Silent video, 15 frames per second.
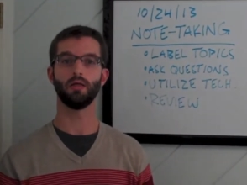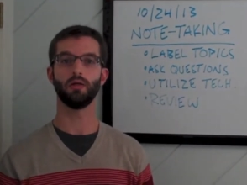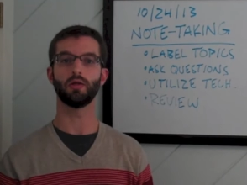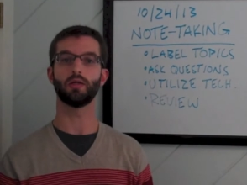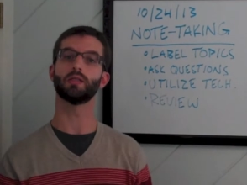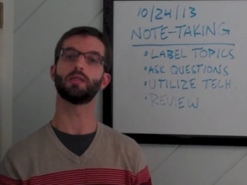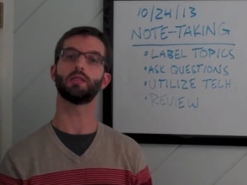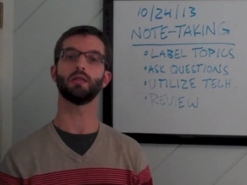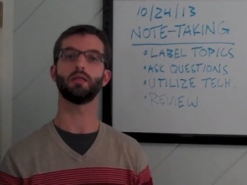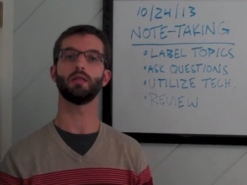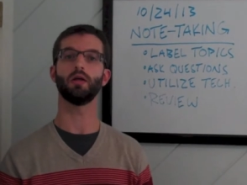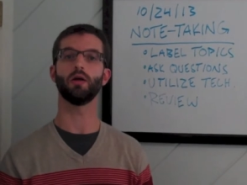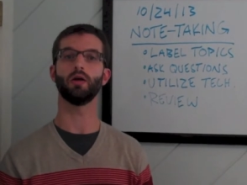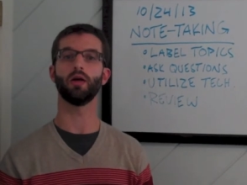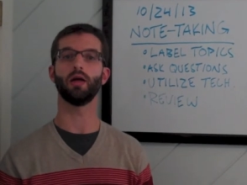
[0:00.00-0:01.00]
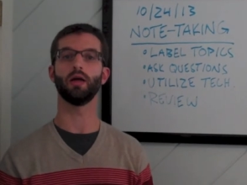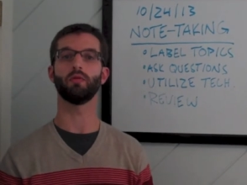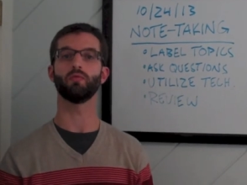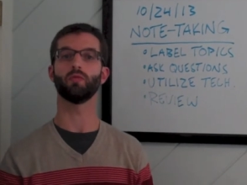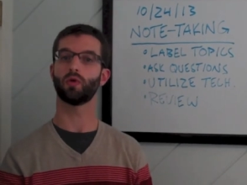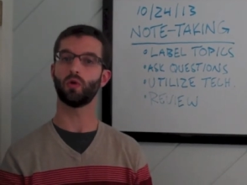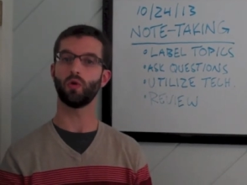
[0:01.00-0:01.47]
You can sit there
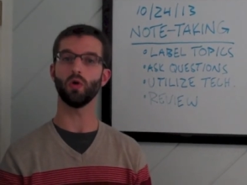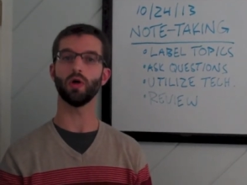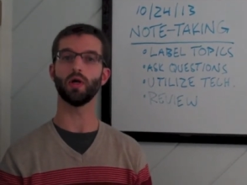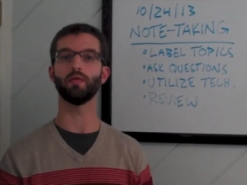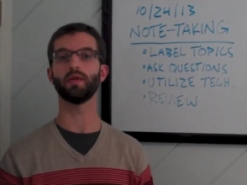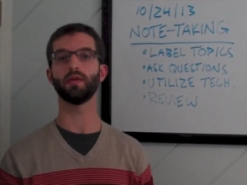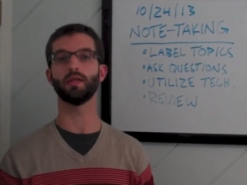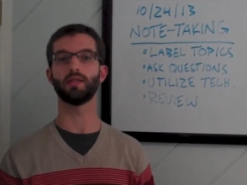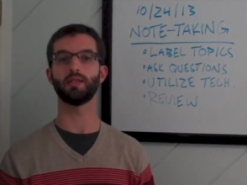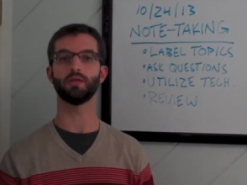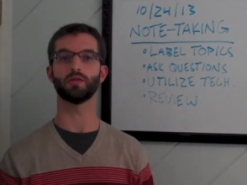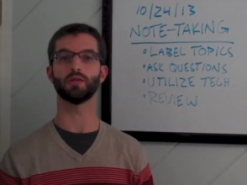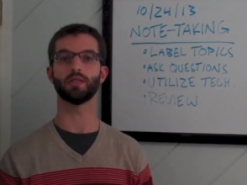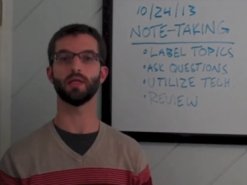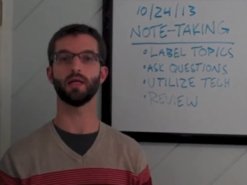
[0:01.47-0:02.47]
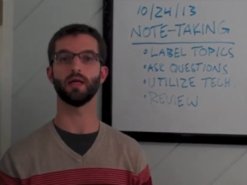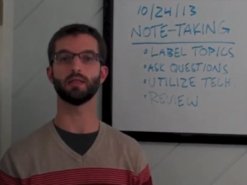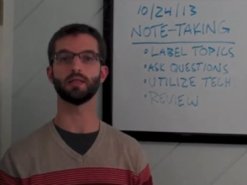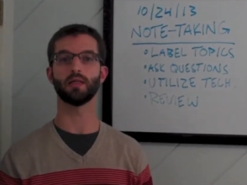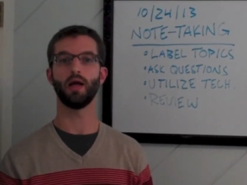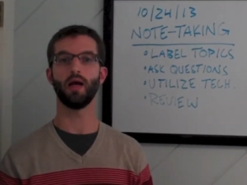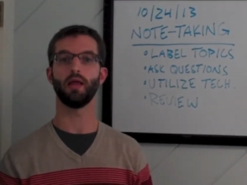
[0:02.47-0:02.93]
and record everything the teacher
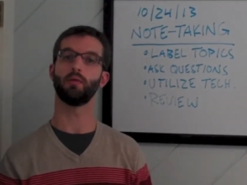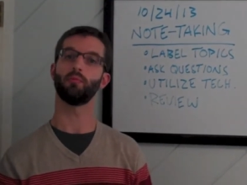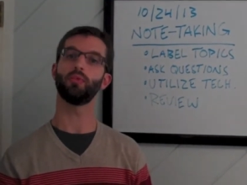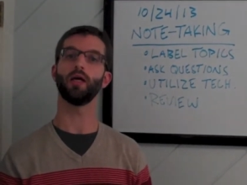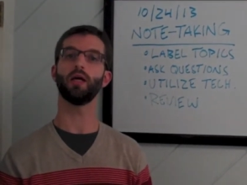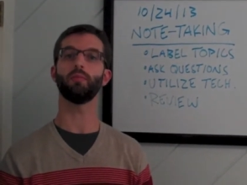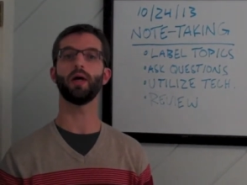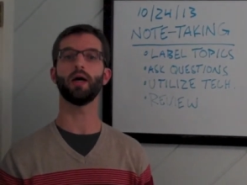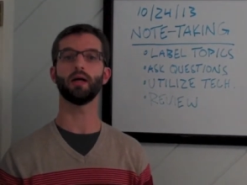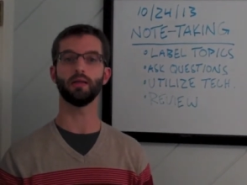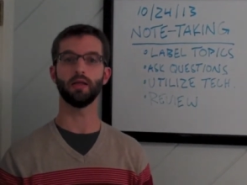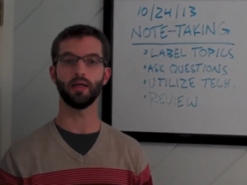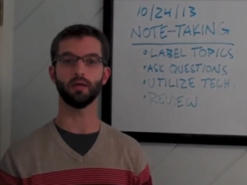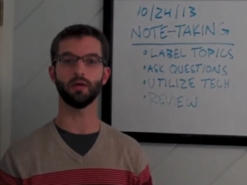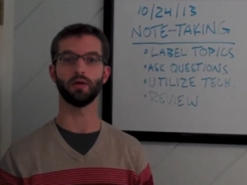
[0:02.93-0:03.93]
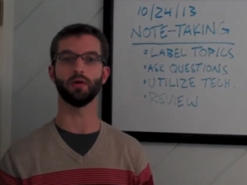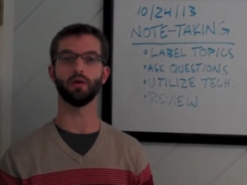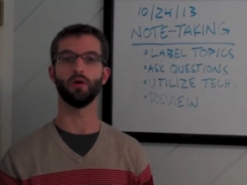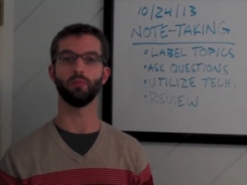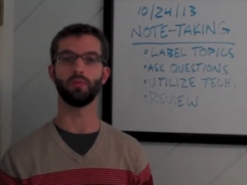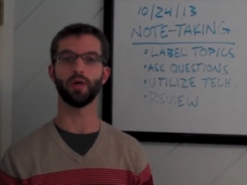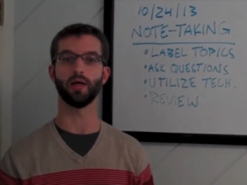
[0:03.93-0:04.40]
says and then play it back later at your
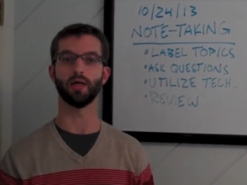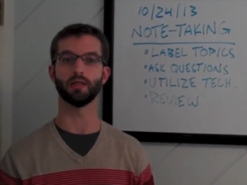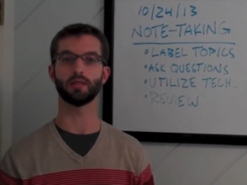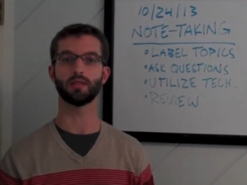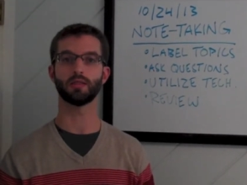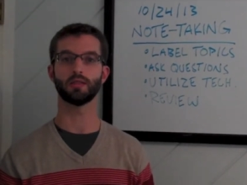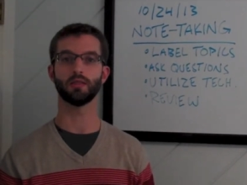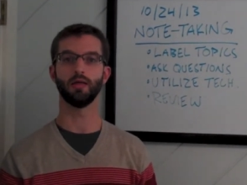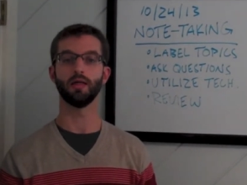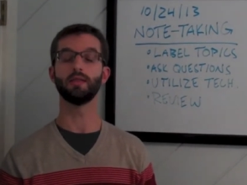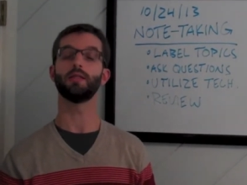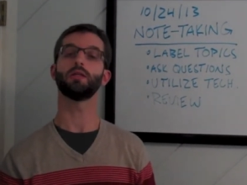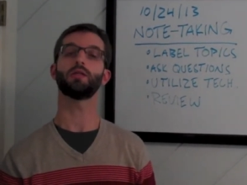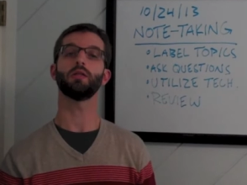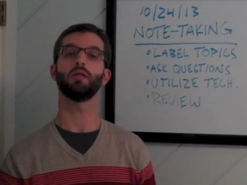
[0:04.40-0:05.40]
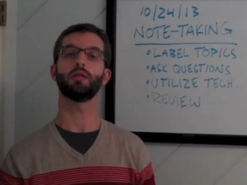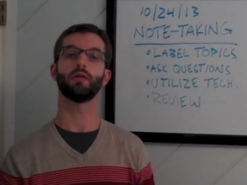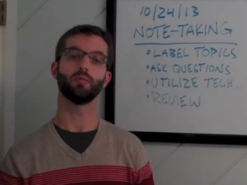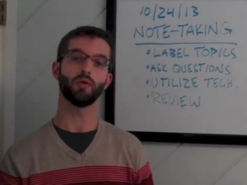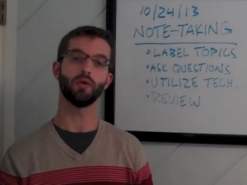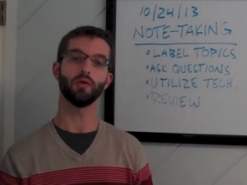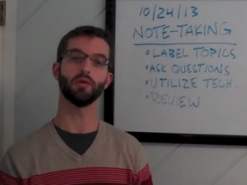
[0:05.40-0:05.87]
own pace. Additionally,
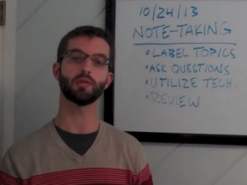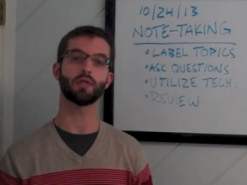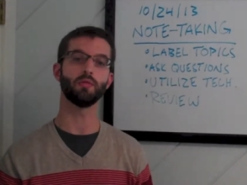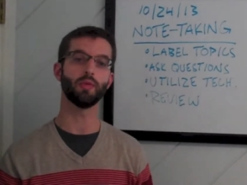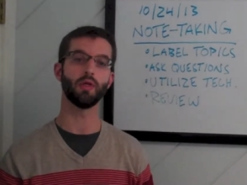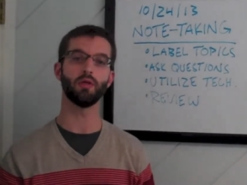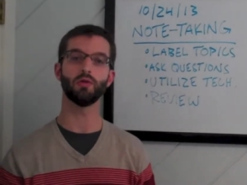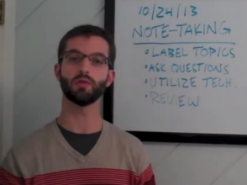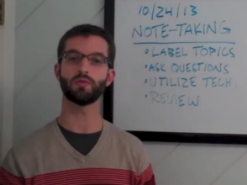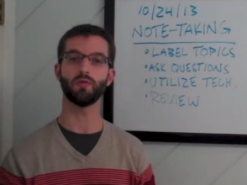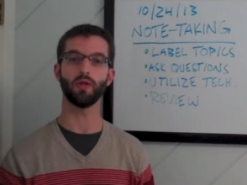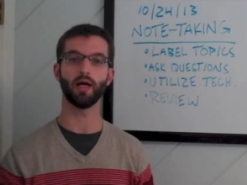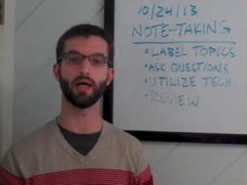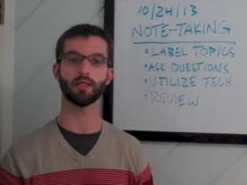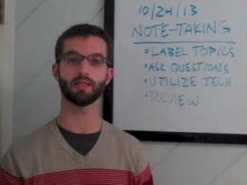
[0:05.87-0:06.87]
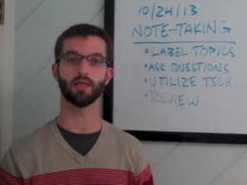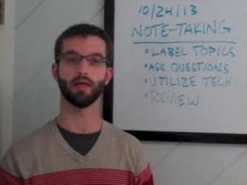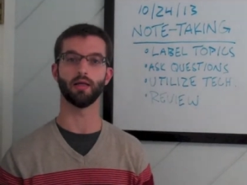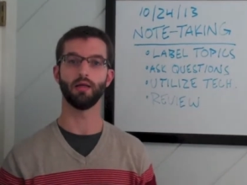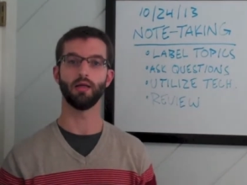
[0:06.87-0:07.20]
computers can be a useful asset.